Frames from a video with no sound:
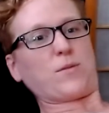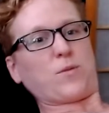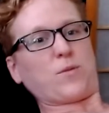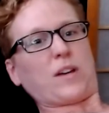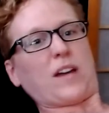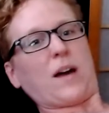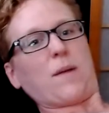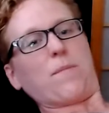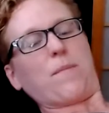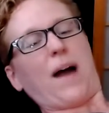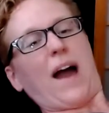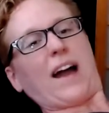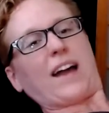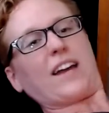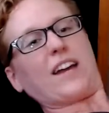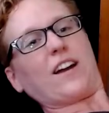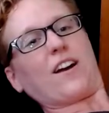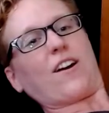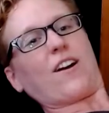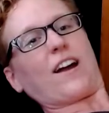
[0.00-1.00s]
when we come
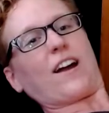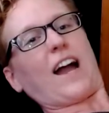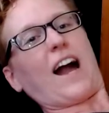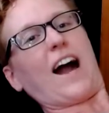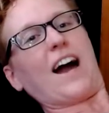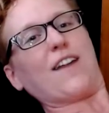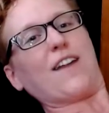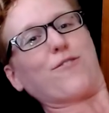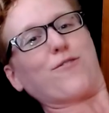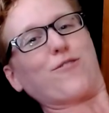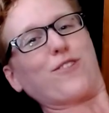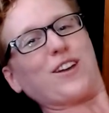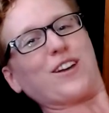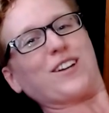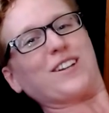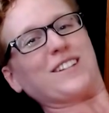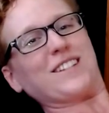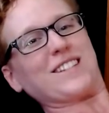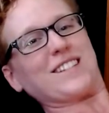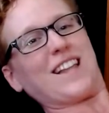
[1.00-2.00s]
back here, it kind of
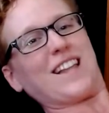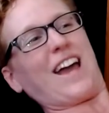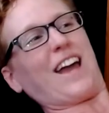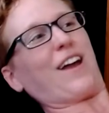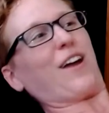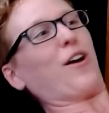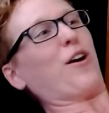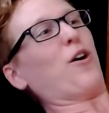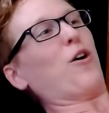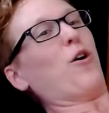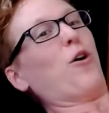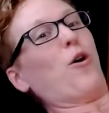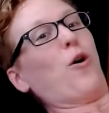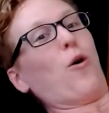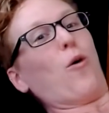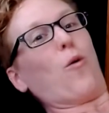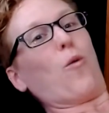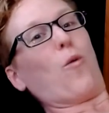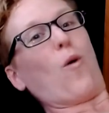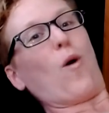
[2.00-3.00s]
feels like
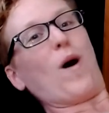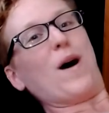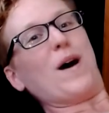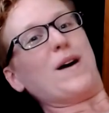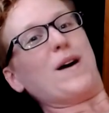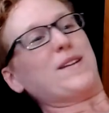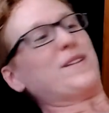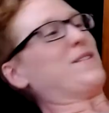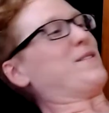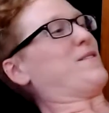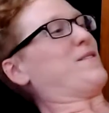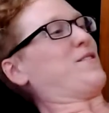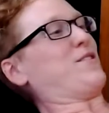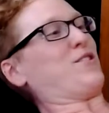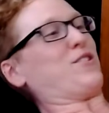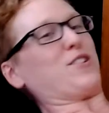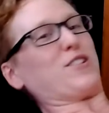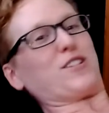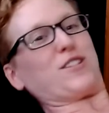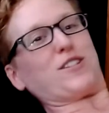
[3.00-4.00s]

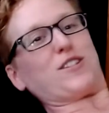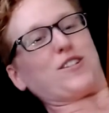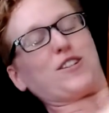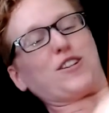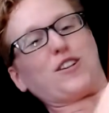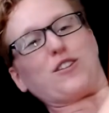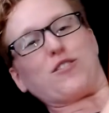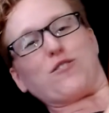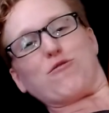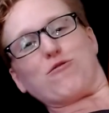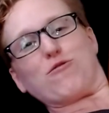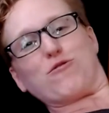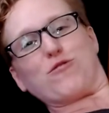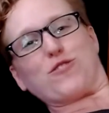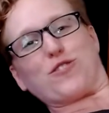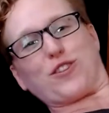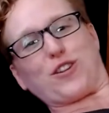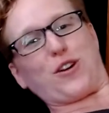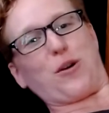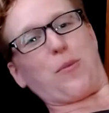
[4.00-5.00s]
one just
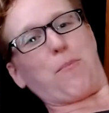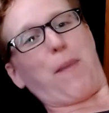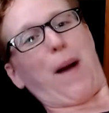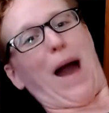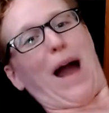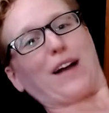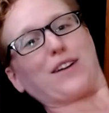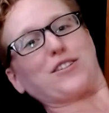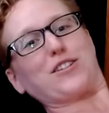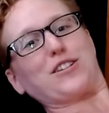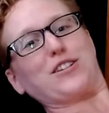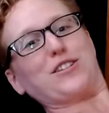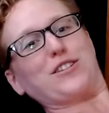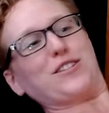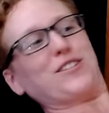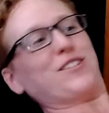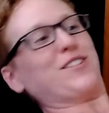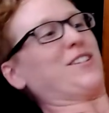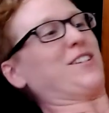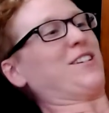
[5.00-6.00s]
huge
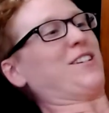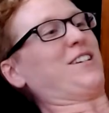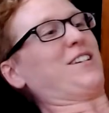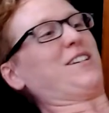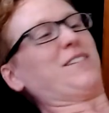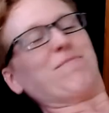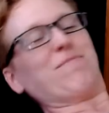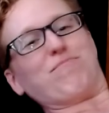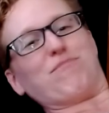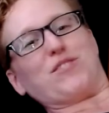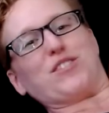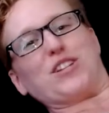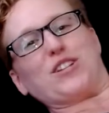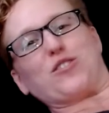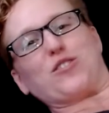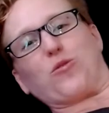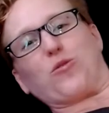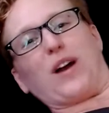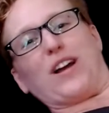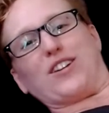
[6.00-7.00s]
compacted
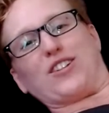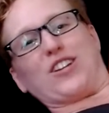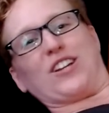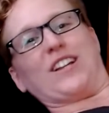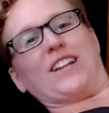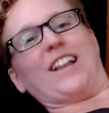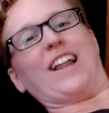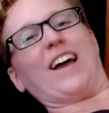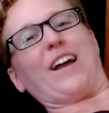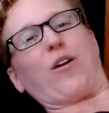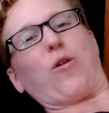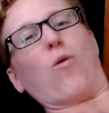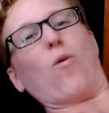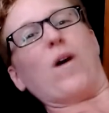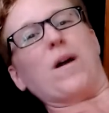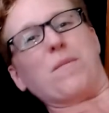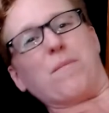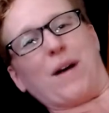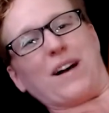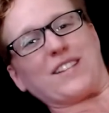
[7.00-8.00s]
situation, like
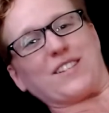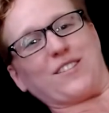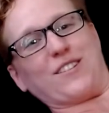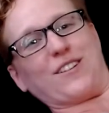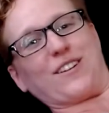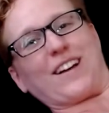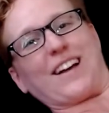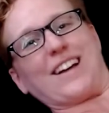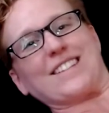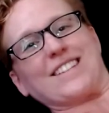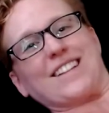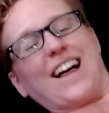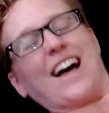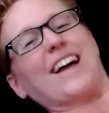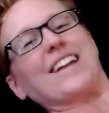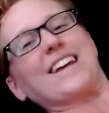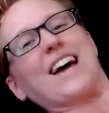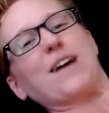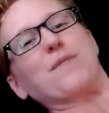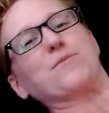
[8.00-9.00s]
one muscle, because a
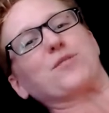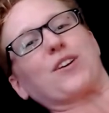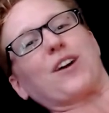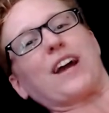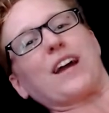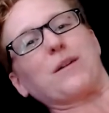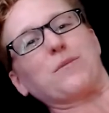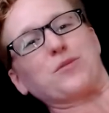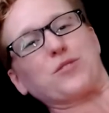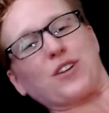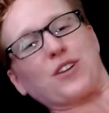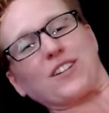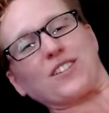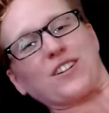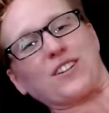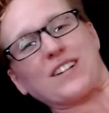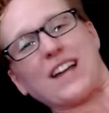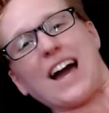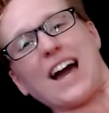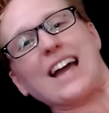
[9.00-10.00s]
lot of times our
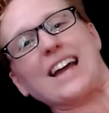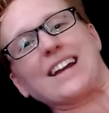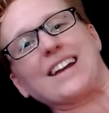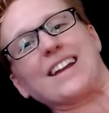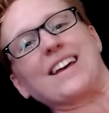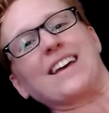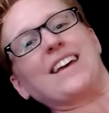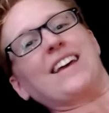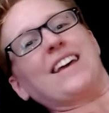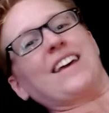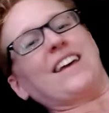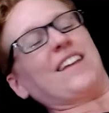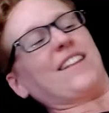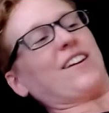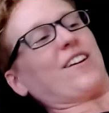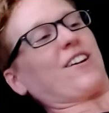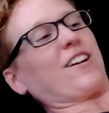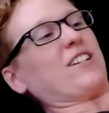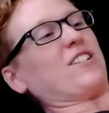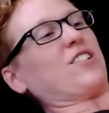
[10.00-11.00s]
hamstrings are tight,
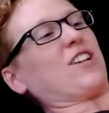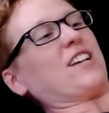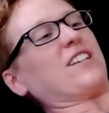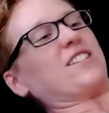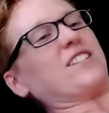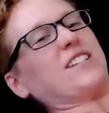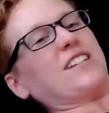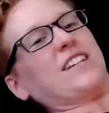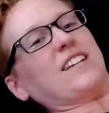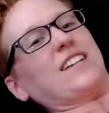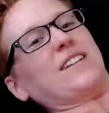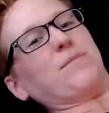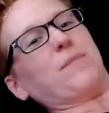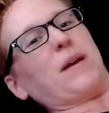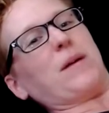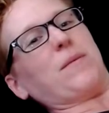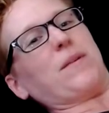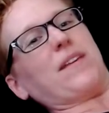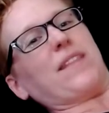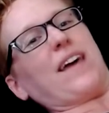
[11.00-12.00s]
they're congested,
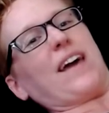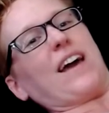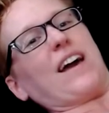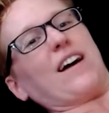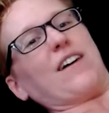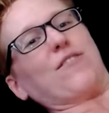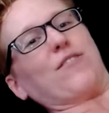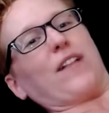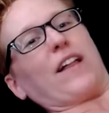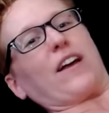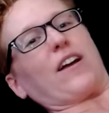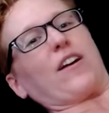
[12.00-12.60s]
maybe they have